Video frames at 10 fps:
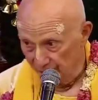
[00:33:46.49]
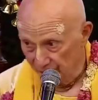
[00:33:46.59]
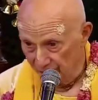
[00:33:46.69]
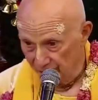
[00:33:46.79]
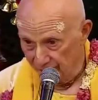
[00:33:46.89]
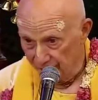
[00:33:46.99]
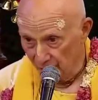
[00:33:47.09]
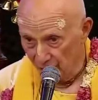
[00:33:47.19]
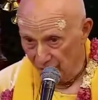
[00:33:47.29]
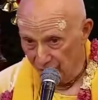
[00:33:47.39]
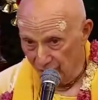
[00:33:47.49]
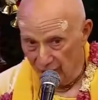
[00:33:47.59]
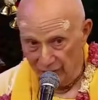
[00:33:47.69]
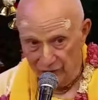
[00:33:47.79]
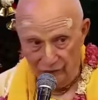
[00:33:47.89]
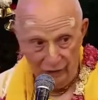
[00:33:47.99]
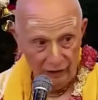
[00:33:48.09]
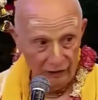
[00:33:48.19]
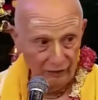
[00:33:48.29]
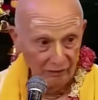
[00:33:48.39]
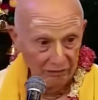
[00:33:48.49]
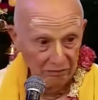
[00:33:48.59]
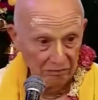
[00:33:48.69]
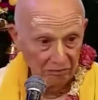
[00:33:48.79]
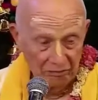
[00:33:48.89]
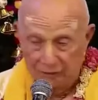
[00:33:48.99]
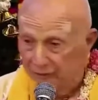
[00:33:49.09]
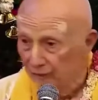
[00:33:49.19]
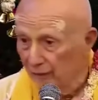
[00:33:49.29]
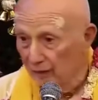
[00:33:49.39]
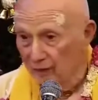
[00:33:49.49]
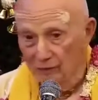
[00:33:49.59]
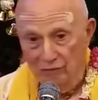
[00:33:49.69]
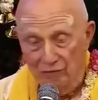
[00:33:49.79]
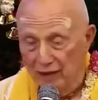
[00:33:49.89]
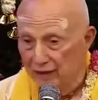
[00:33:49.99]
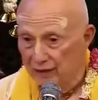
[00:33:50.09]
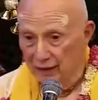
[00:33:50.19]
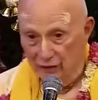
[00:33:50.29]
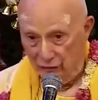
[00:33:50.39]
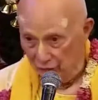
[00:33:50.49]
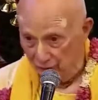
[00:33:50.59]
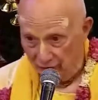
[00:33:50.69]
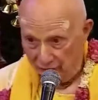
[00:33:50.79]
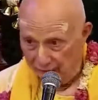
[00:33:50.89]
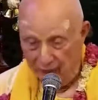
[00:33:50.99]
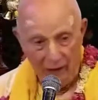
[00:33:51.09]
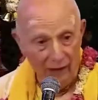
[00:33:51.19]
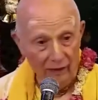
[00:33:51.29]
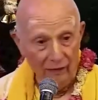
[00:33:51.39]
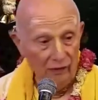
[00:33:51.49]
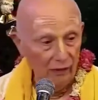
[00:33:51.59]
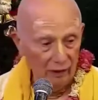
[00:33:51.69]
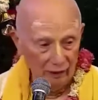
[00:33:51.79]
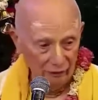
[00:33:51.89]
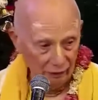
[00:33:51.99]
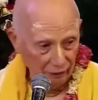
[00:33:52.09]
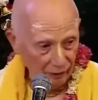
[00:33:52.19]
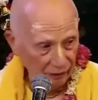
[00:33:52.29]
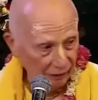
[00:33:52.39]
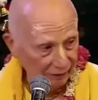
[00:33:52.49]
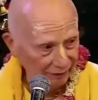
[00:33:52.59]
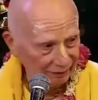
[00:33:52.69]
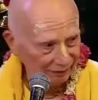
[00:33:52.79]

He said, our philosophy is maintain good health and work hard for Krishna.